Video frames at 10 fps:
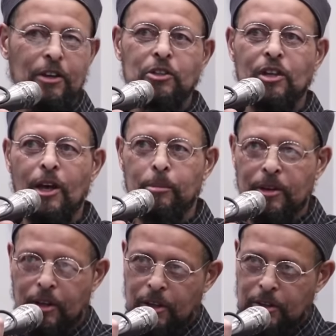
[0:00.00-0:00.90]
Sayyid
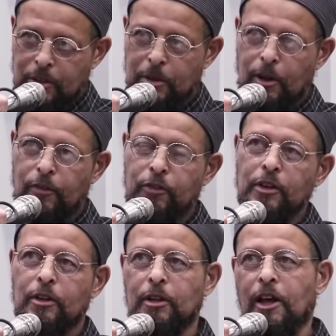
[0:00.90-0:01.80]
Sabiq in our
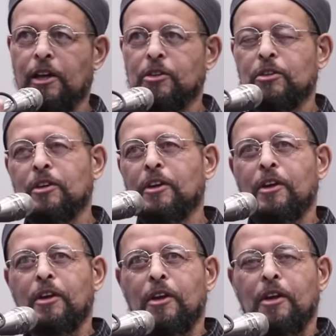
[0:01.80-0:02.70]
fiqh class.
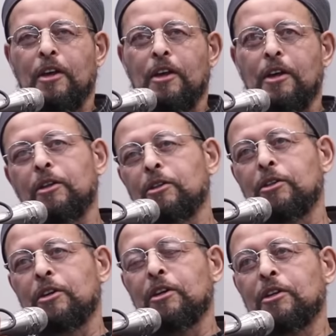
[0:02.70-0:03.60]

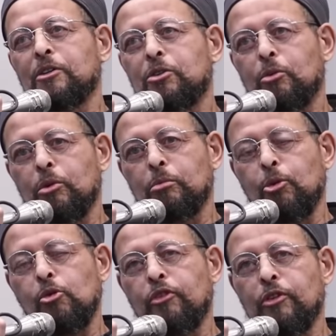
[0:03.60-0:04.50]
And then, so
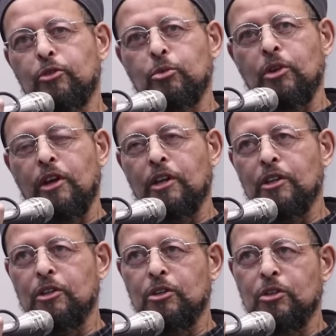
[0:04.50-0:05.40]
we move in through the
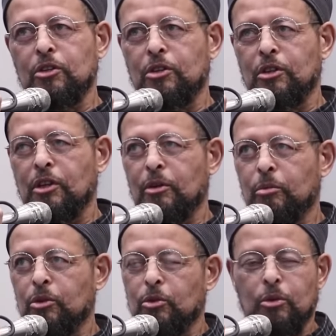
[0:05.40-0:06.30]
80s,
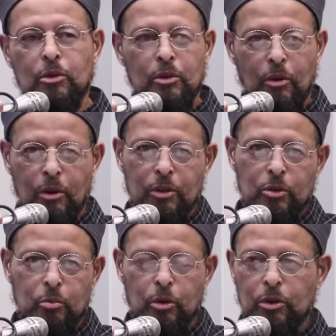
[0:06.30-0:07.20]
and we're doing
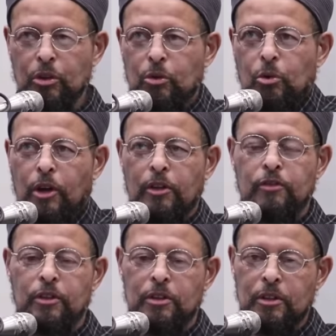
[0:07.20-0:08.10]
all this work in New
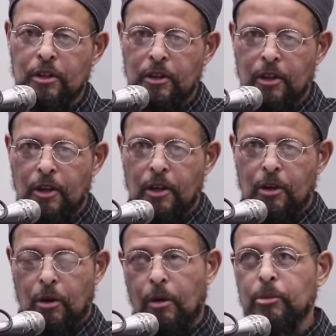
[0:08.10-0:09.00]
Haven.
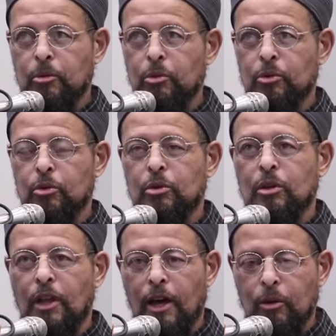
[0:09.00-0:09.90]
I mean, we're
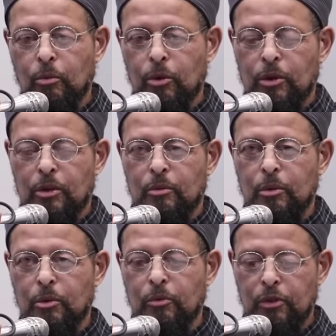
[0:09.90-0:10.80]
doing a lot of work.
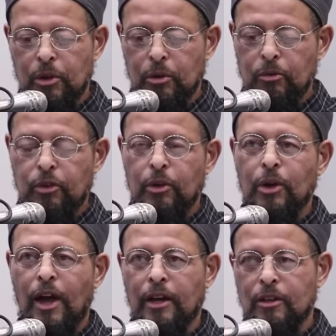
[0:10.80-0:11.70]
We were very,
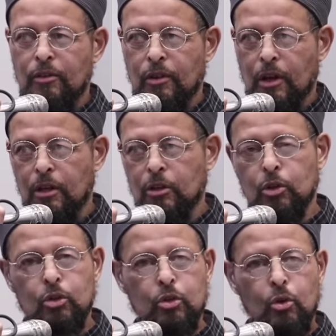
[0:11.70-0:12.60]
very active, like
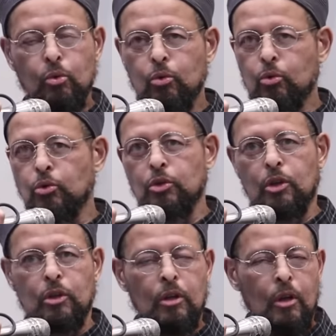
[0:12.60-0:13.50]
in the
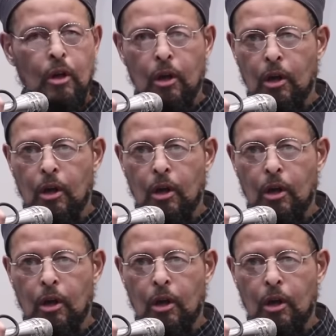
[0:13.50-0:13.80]
schools, and